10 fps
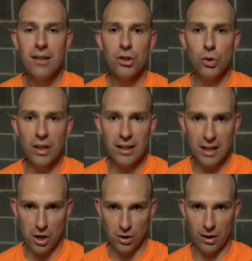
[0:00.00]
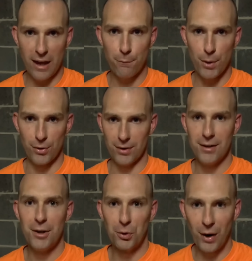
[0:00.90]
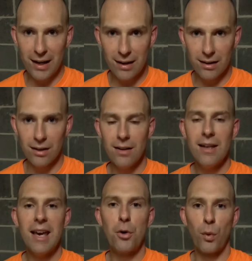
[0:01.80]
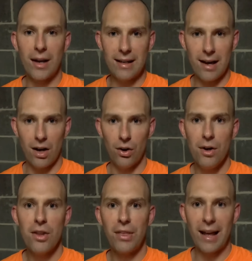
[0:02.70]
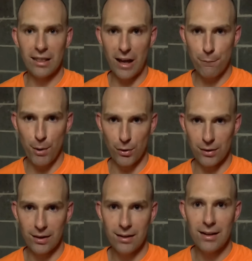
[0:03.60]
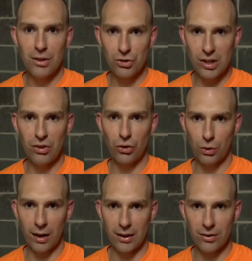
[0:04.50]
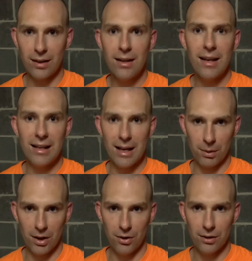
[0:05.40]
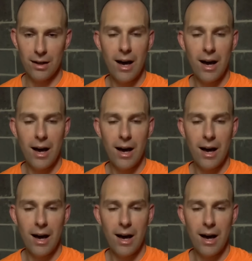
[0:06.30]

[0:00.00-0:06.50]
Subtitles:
You need to get on the lifeboat right here and right now. That lifeboat is Jesus Christ and him alone.